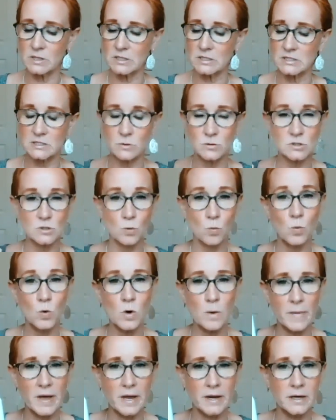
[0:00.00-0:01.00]
because there was a
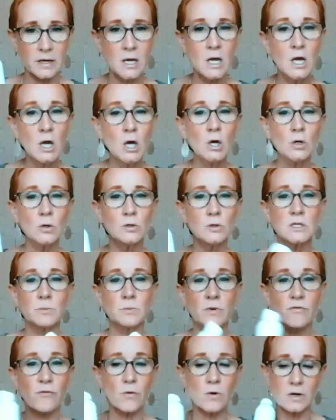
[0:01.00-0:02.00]
woman who
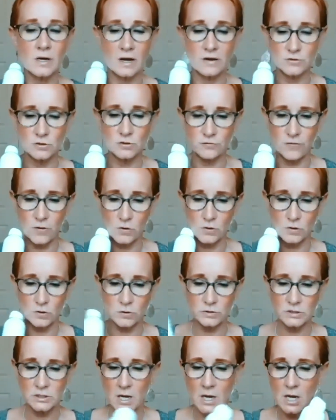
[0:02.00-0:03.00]
did before and after
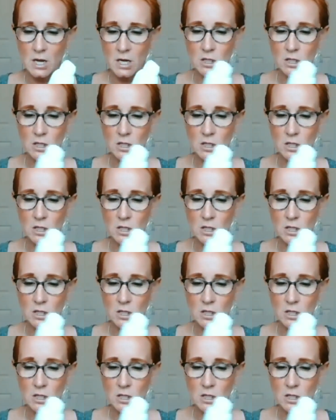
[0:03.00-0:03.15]
photos.